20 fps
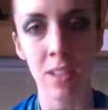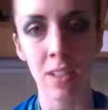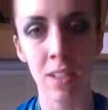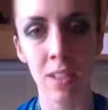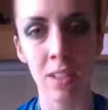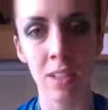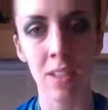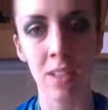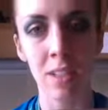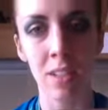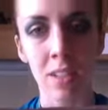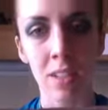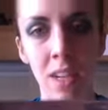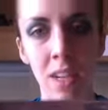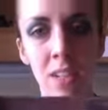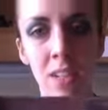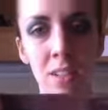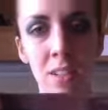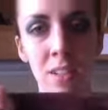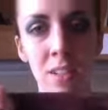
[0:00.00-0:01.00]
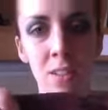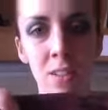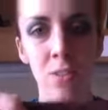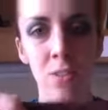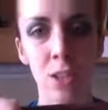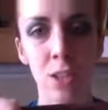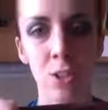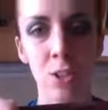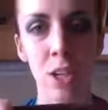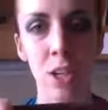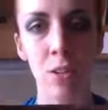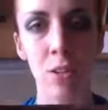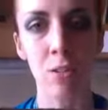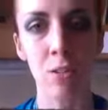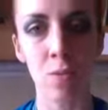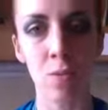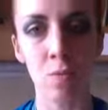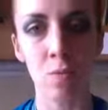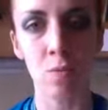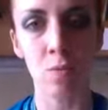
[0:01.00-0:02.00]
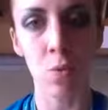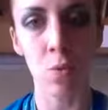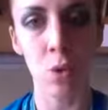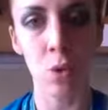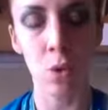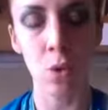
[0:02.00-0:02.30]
the design doesn't stretch out too